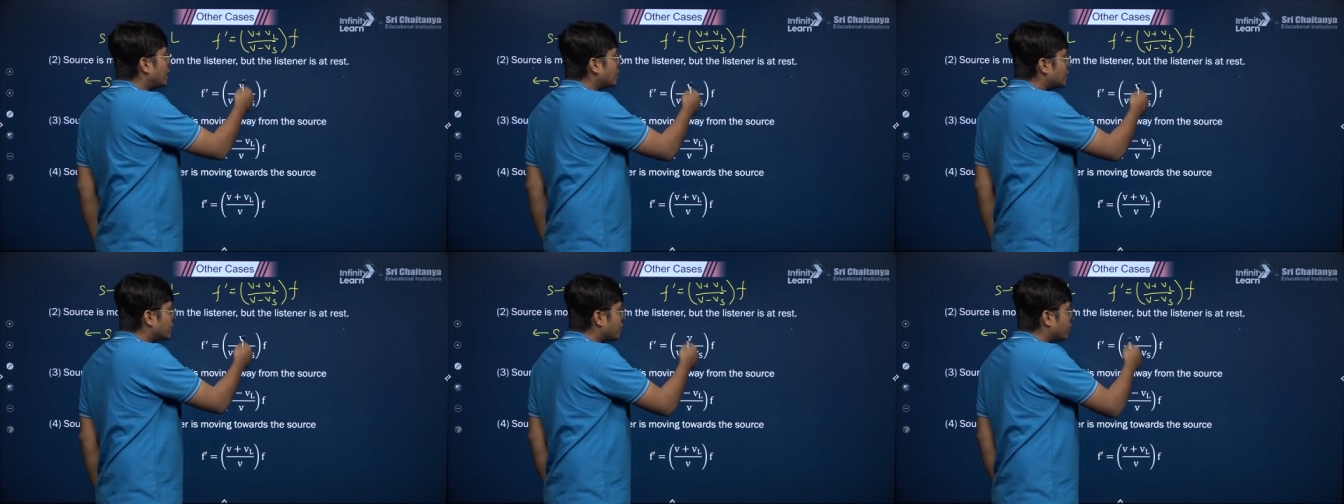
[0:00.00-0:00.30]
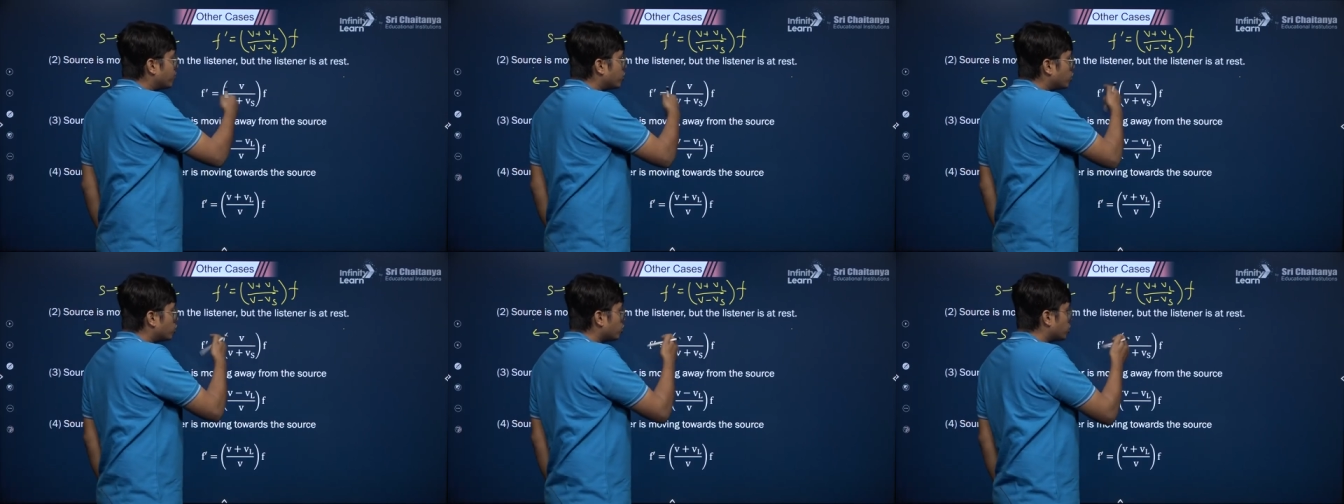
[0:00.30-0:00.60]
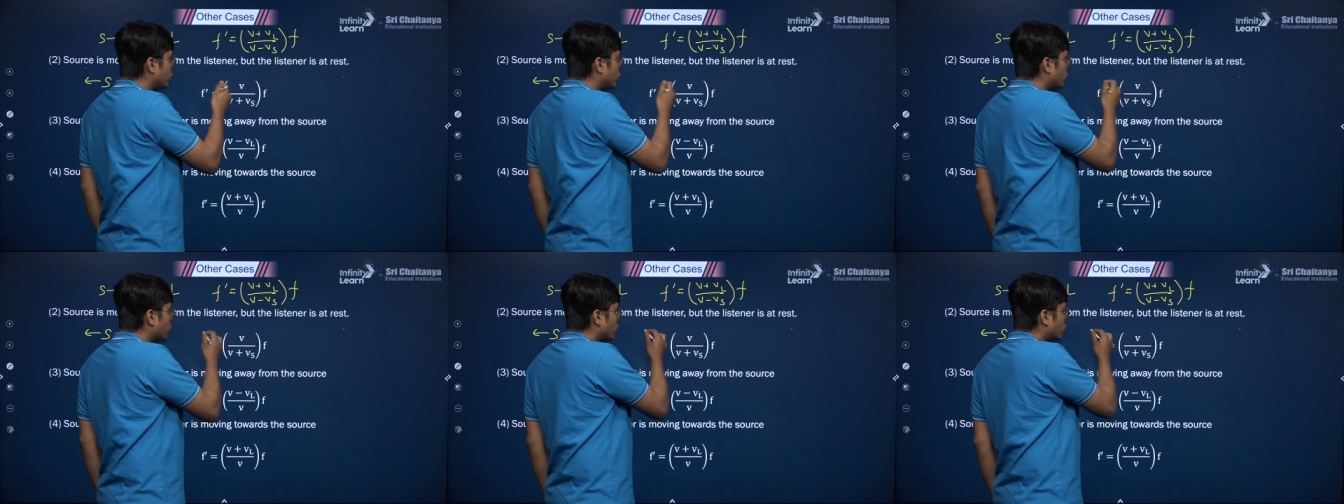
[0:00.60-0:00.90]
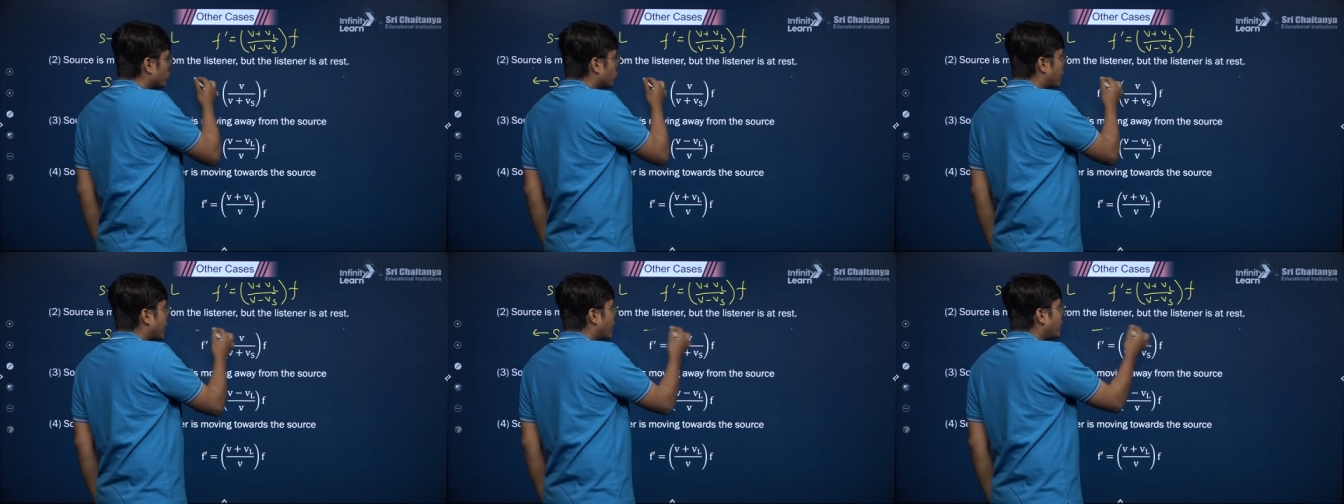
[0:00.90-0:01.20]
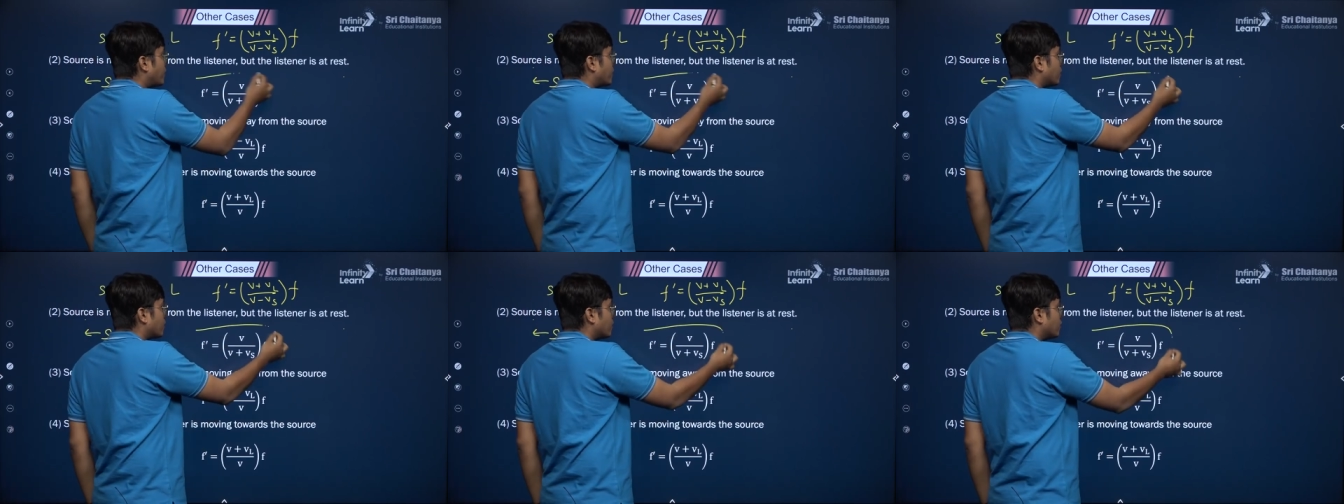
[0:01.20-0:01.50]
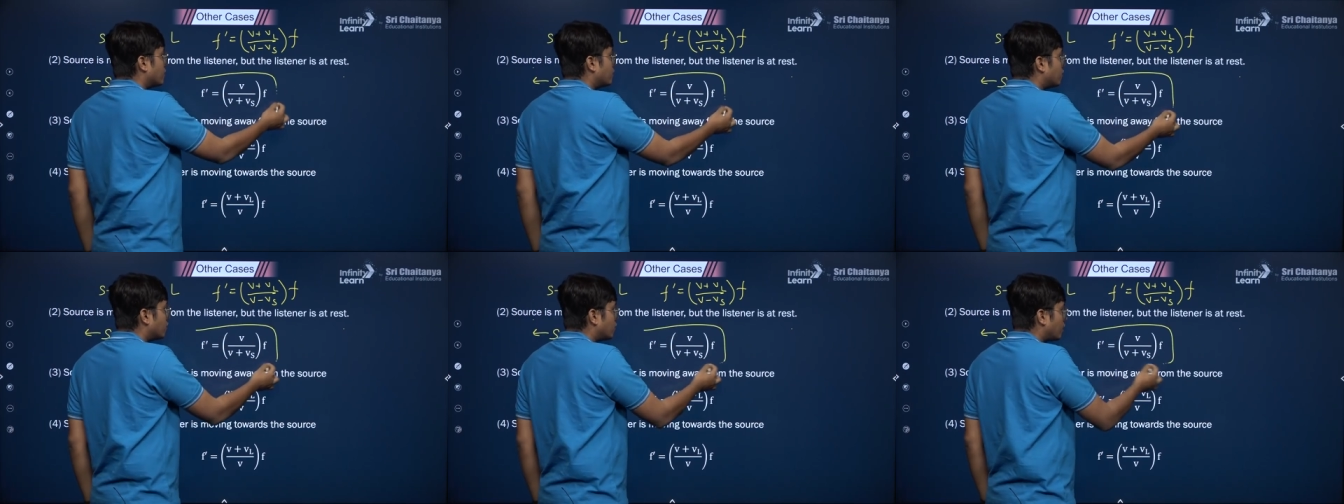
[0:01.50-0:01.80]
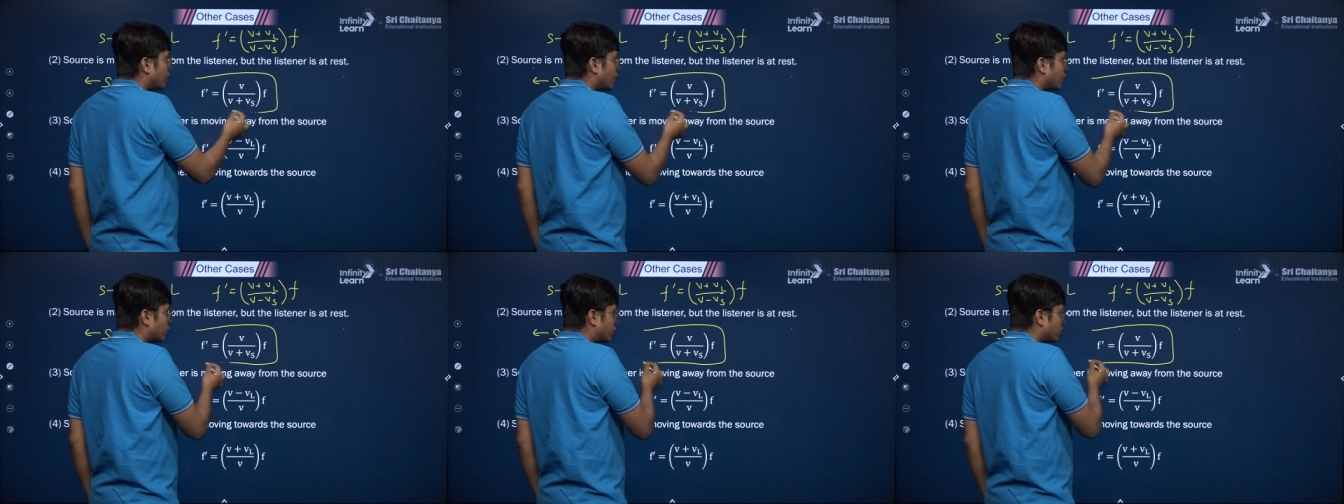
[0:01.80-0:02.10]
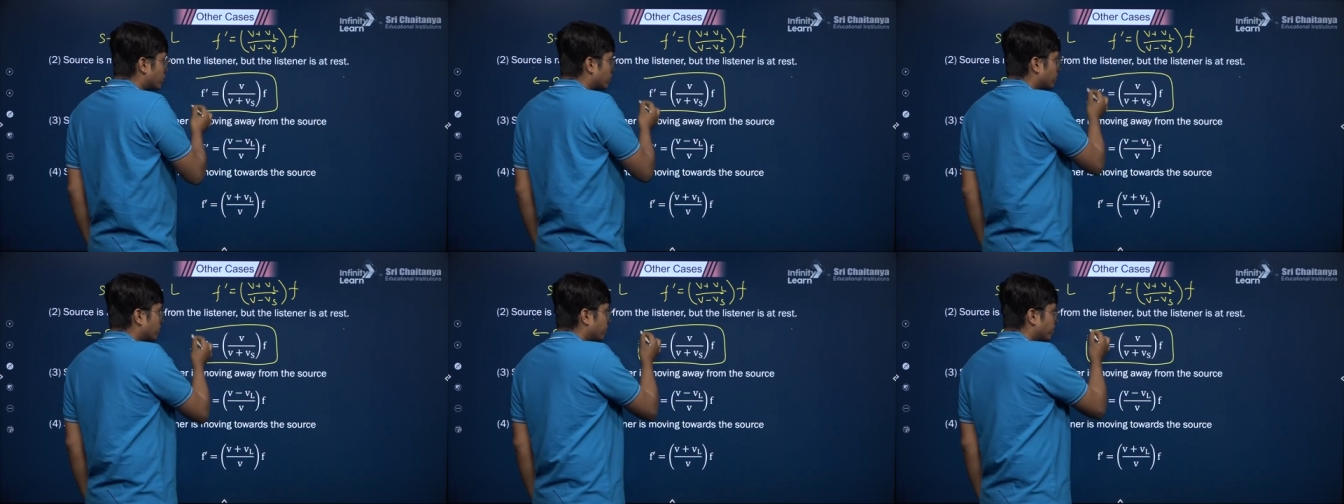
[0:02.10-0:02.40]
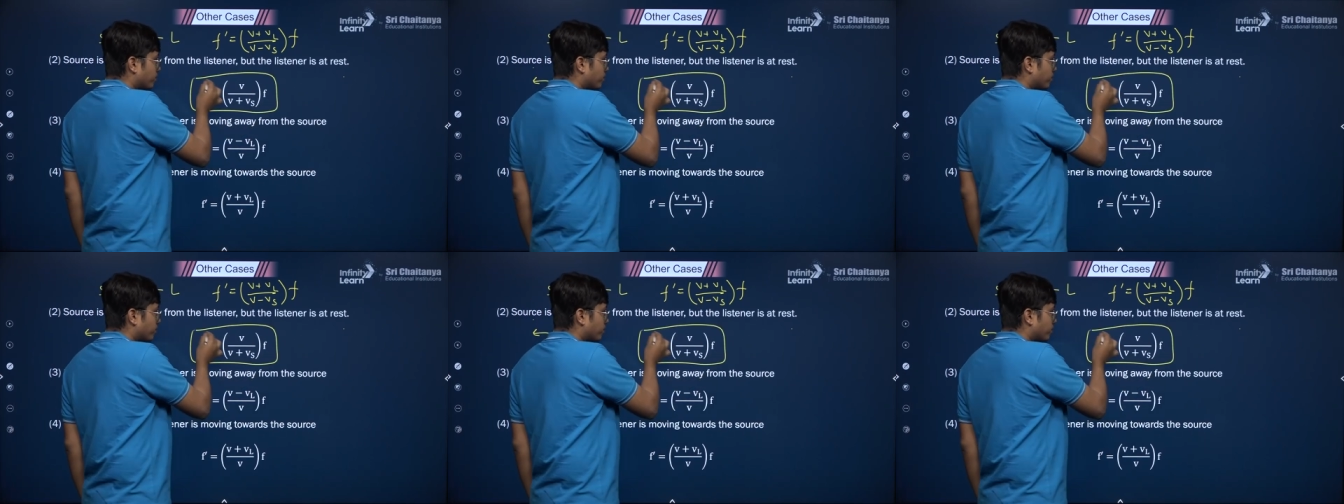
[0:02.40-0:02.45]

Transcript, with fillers: is equal to 0. You get the relation.